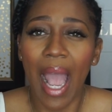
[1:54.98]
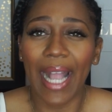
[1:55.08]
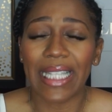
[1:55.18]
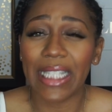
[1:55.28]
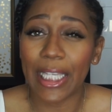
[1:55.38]

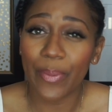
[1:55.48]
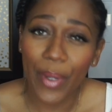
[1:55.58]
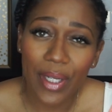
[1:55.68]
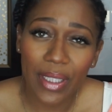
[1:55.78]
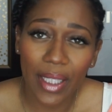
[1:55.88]
I guess the
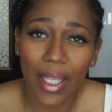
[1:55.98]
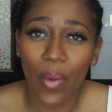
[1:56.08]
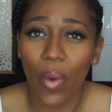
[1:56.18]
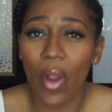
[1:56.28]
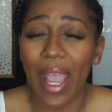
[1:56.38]
experience that they
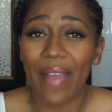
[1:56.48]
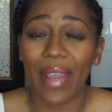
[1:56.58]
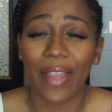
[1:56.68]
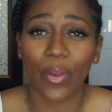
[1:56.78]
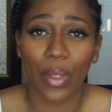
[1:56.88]
want, haven't
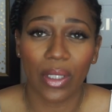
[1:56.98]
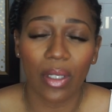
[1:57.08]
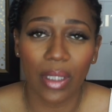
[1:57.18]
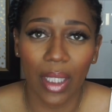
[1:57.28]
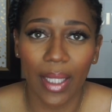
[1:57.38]
had the
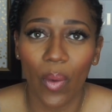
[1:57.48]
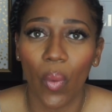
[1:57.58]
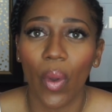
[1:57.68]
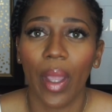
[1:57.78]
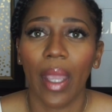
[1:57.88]
results that they
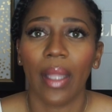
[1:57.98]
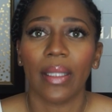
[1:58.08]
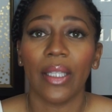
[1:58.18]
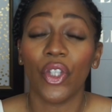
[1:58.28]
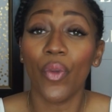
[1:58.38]
want,
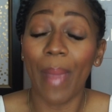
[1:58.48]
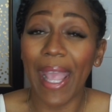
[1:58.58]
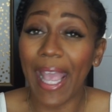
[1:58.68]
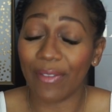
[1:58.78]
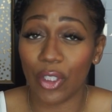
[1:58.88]
you
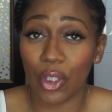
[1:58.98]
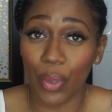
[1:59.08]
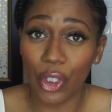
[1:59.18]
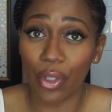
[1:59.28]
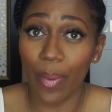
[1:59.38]
may have to
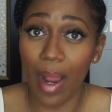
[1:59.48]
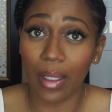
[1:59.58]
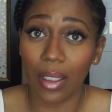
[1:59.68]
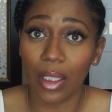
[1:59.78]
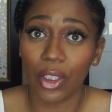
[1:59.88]
switch your
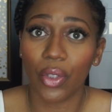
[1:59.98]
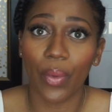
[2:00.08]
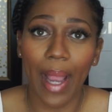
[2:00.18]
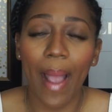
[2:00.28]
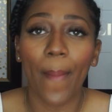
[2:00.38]
products
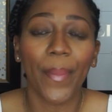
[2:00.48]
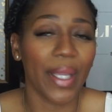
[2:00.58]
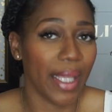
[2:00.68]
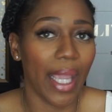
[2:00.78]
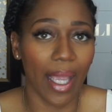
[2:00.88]
throughout.
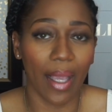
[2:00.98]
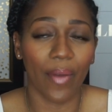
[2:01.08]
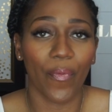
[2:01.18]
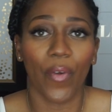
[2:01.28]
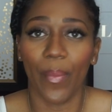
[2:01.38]
But
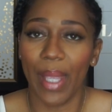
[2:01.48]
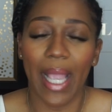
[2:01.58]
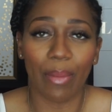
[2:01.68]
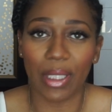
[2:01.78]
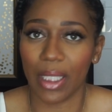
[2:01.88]
yeah, for me,
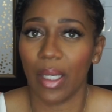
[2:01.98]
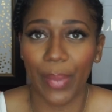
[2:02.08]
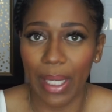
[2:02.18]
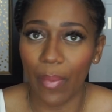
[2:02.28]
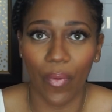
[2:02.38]
I'm just going to
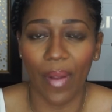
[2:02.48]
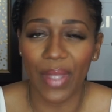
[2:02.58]
be upfront.